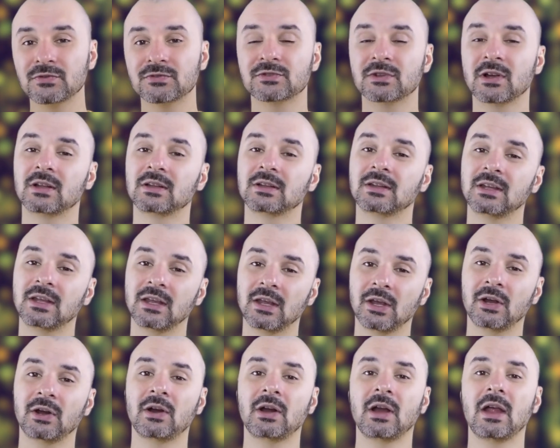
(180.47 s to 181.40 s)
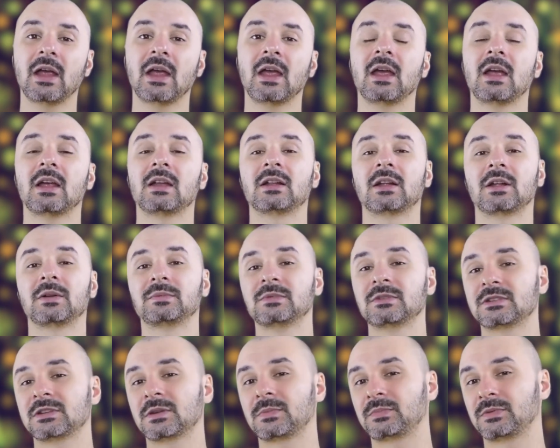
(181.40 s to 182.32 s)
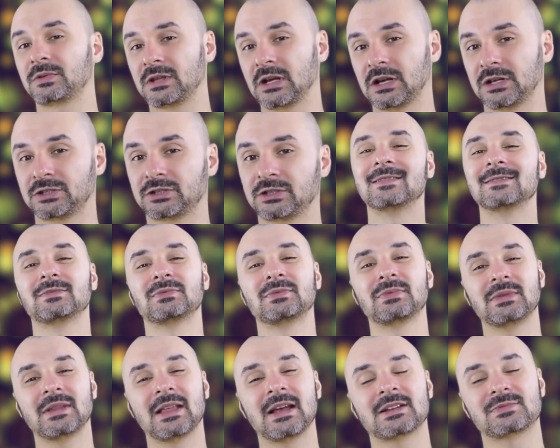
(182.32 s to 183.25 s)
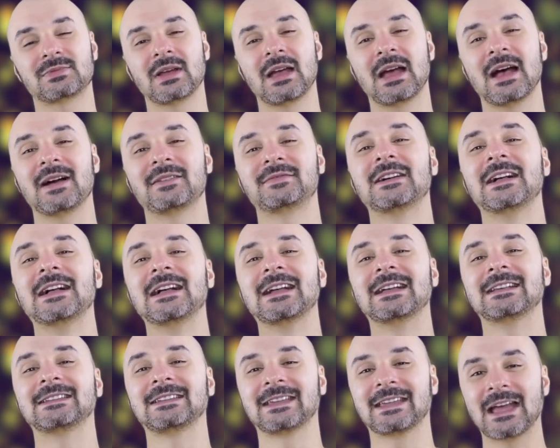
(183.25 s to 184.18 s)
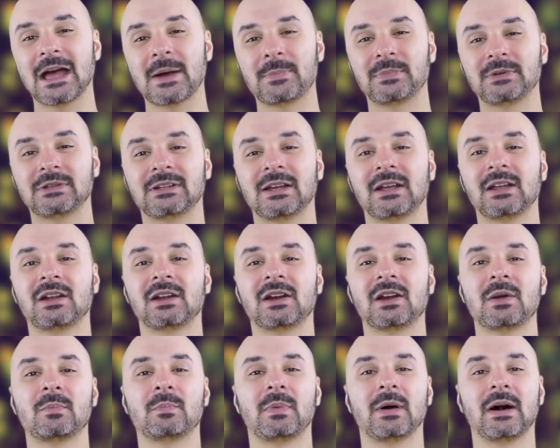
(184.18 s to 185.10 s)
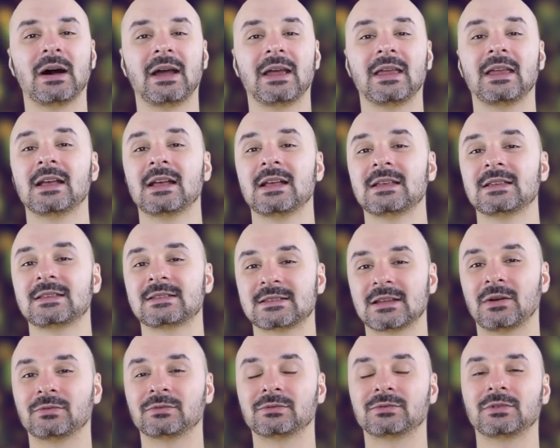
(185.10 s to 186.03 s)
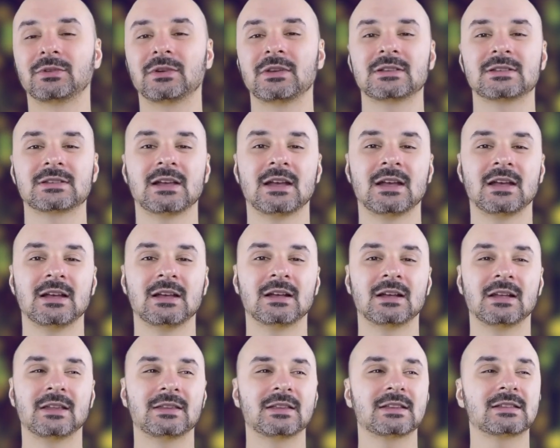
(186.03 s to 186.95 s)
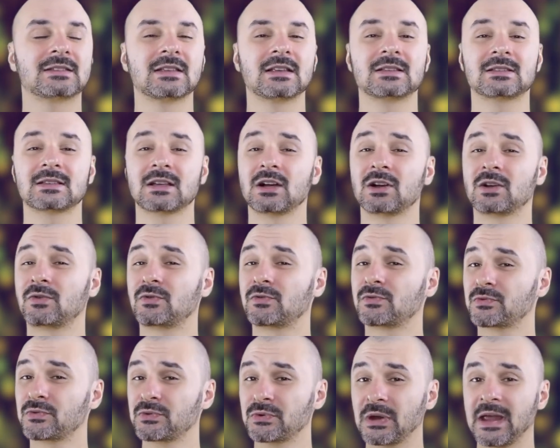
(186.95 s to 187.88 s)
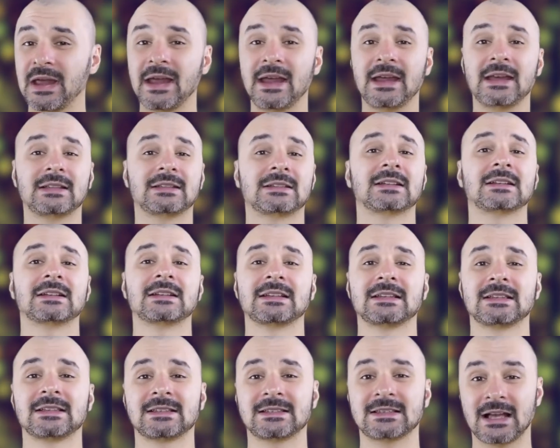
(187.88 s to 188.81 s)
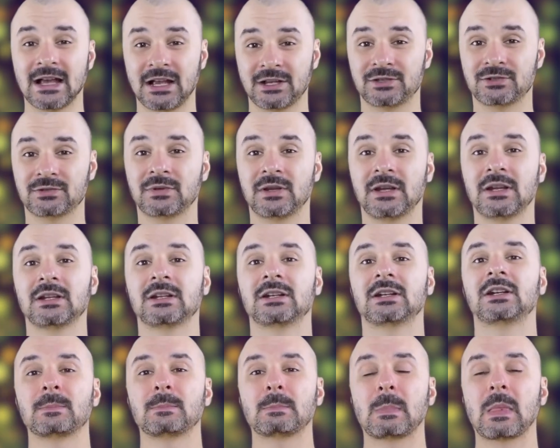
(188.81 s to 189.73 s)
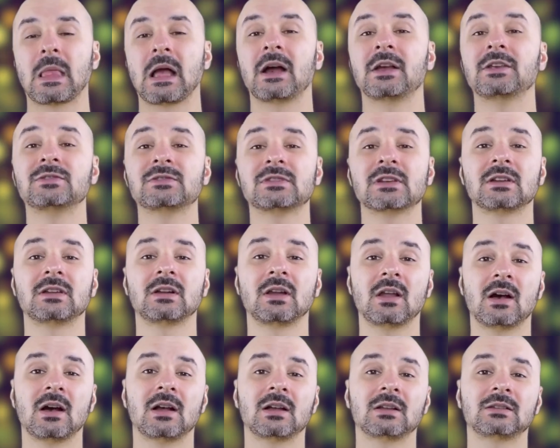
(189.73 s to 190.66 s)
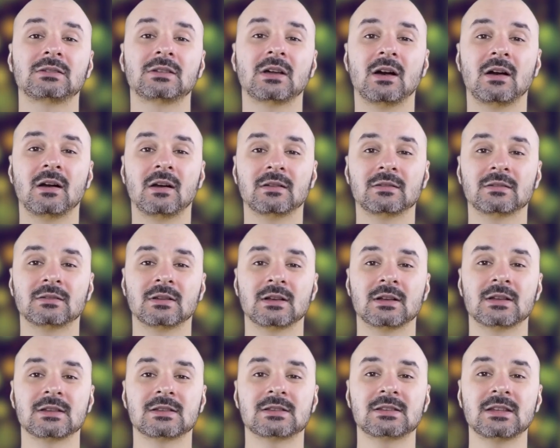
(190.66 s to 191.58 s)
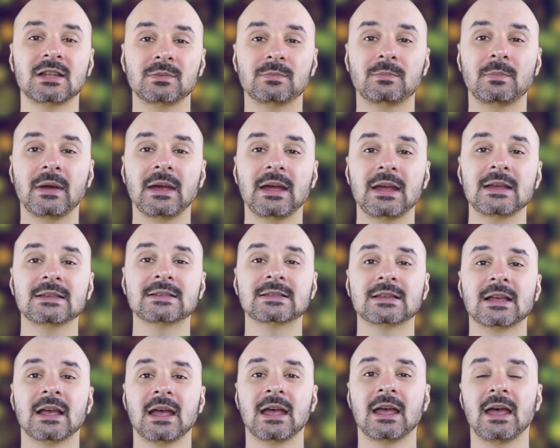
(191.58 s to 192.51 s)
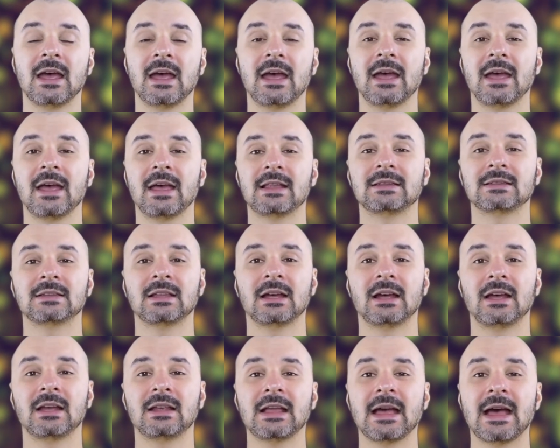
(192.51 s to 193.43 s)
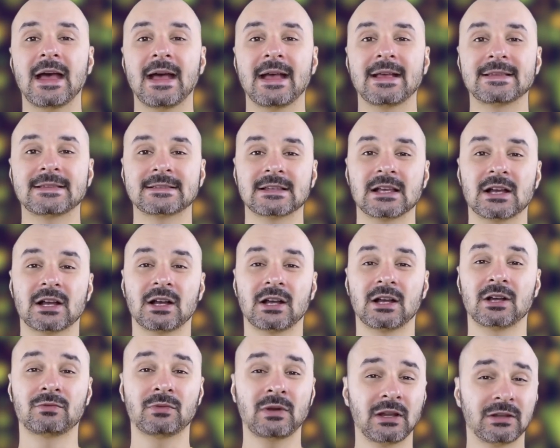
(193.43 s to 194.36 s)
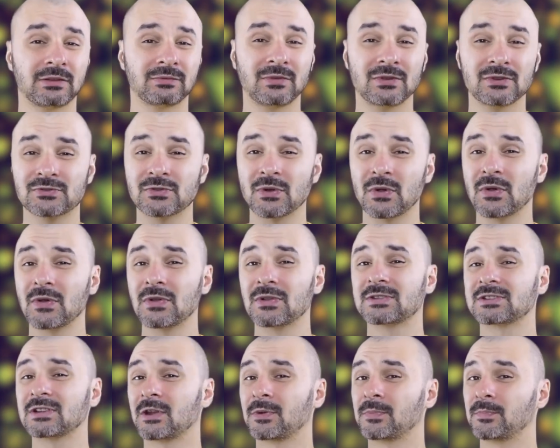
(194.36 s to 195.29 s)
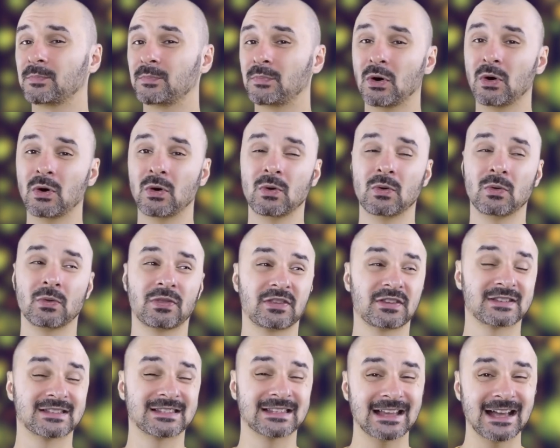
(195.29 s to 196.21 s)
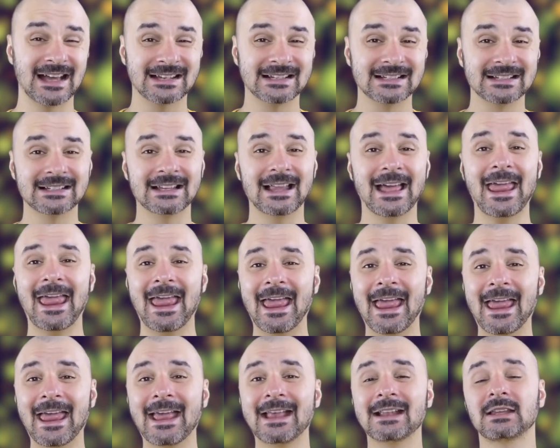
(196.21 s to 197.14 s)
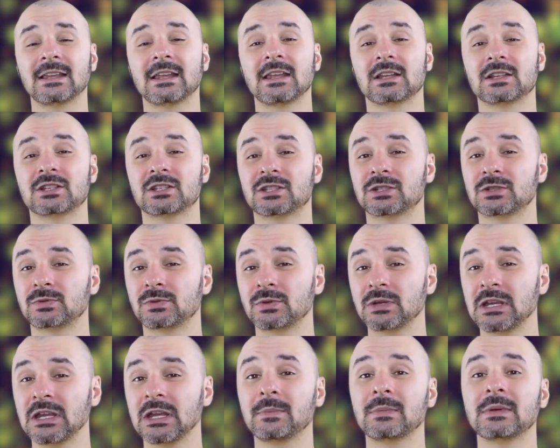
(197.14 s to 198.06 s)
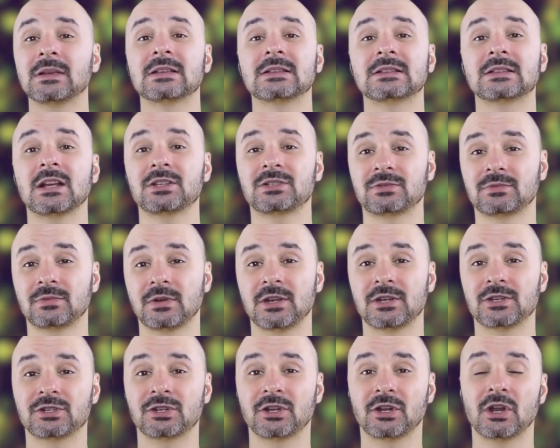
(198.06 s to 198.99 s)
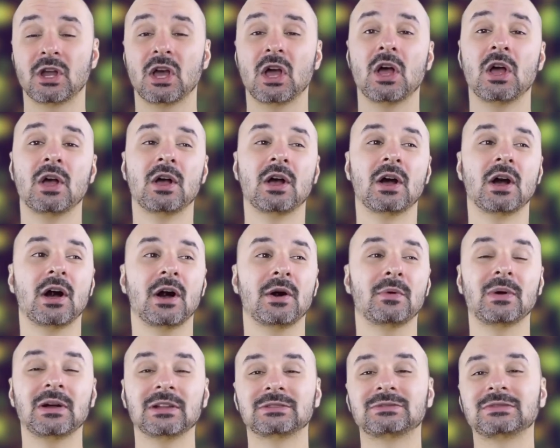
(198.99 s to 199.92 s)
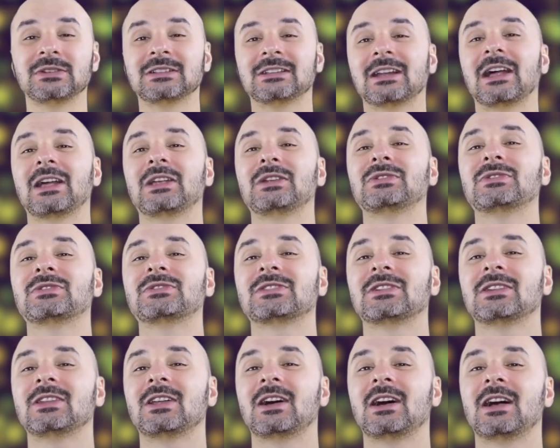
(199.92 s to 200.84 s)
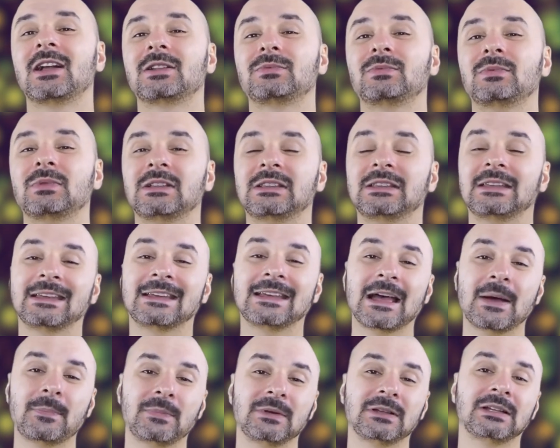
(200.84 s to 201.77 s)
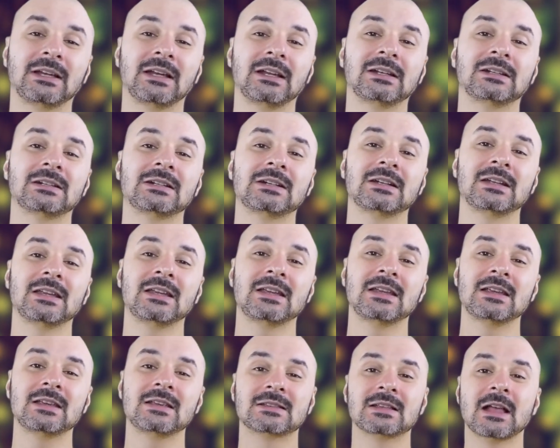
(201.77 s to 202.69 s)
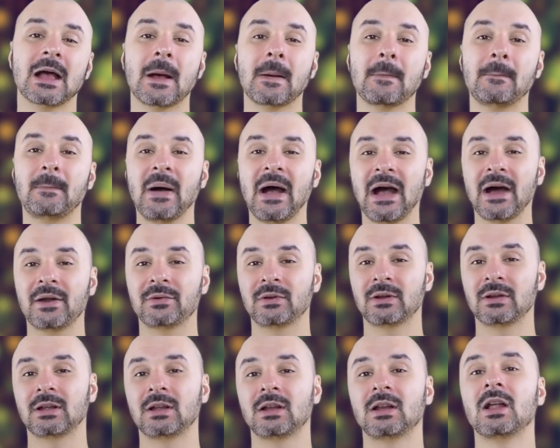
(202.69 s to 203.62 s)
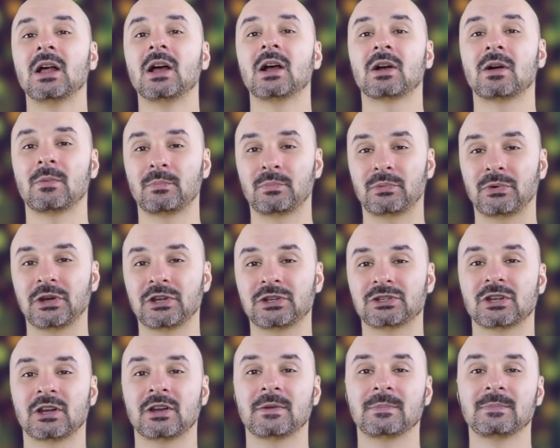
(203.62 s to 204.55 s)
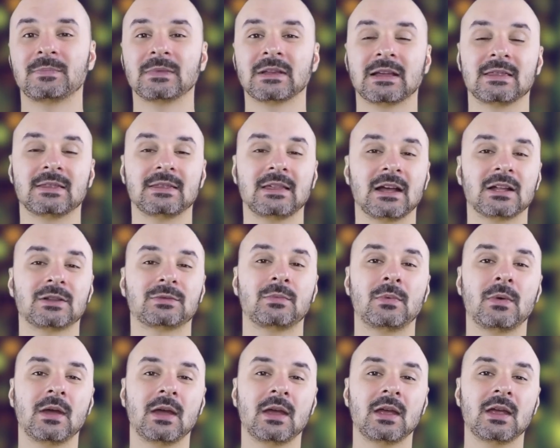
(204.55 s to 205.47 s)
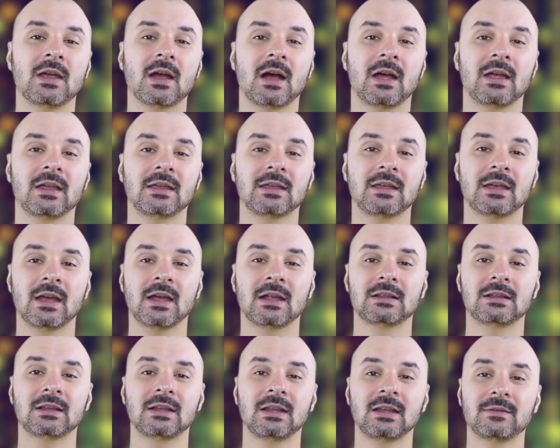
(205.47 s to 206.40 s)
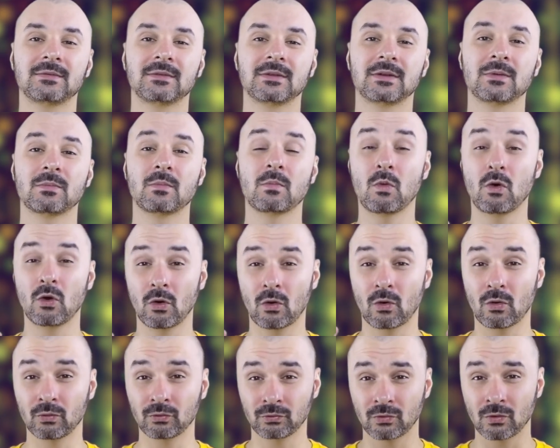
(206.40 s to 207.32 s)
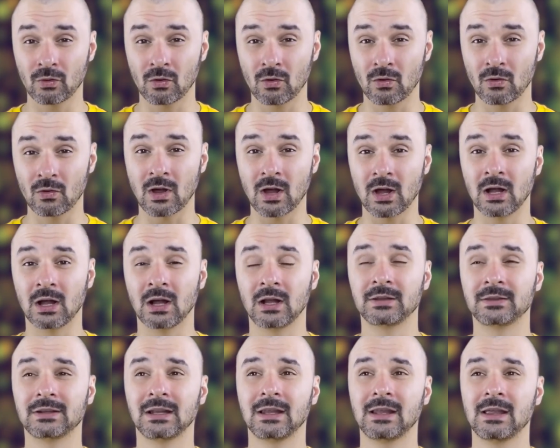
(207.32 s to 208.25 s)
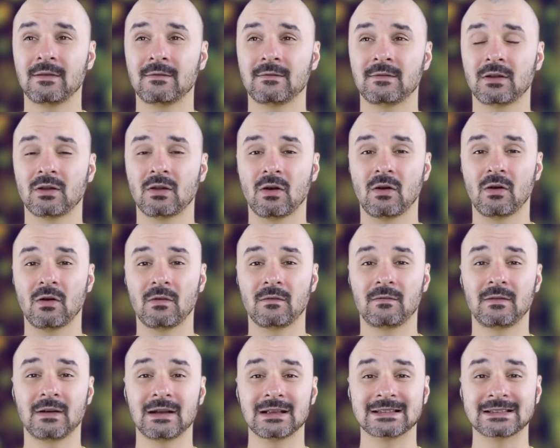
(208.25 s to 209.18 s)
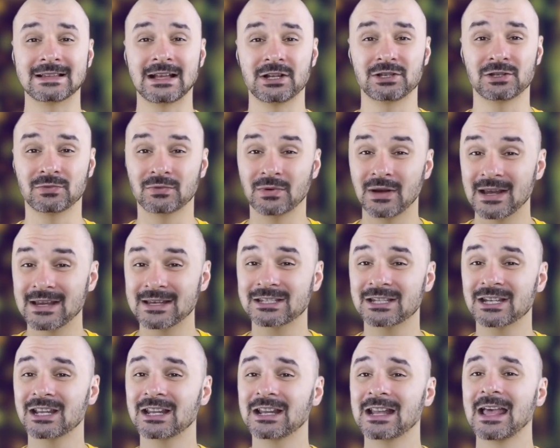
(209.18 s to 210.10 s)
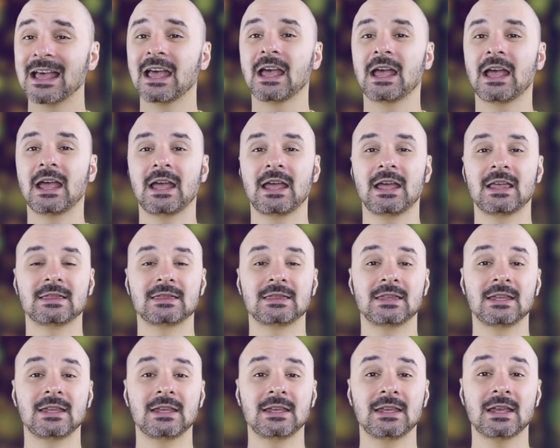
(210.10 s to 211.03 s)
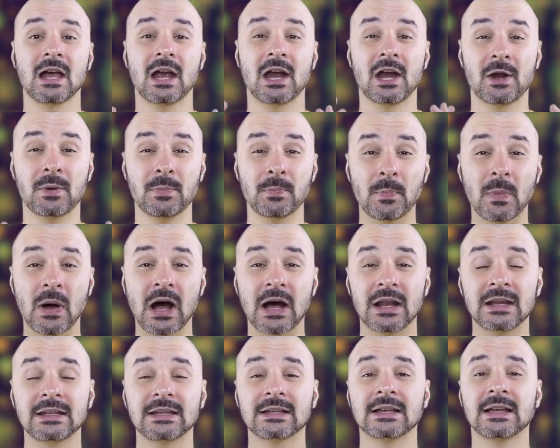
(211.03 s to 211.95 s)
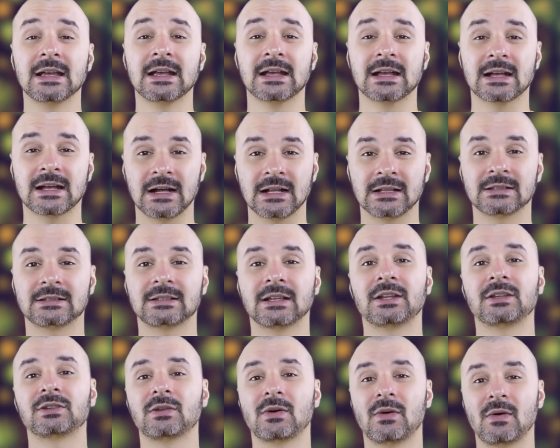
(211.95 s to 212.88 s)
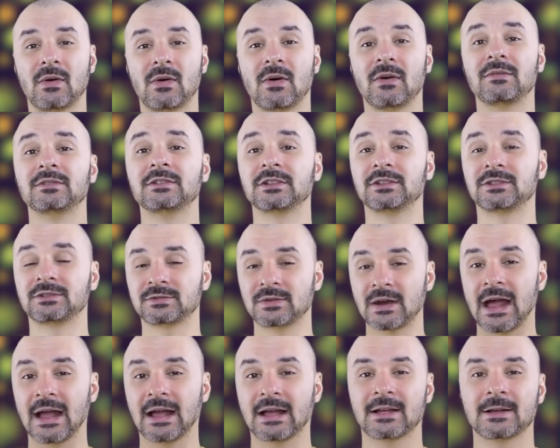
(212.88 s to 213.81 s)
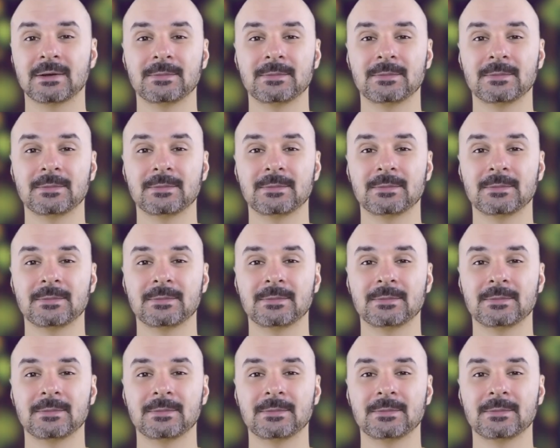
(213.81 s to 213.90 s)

on gear and on music production. Next we have Decapitator by Soundtoys. This is a great saturator. I use it a lot on synth bass and it has great results on both subtle and extreme saturation. One trick that I use a lot with Decapitator is parallel compression. That way I get even more control on the level of saturation and the harmonic content of the track.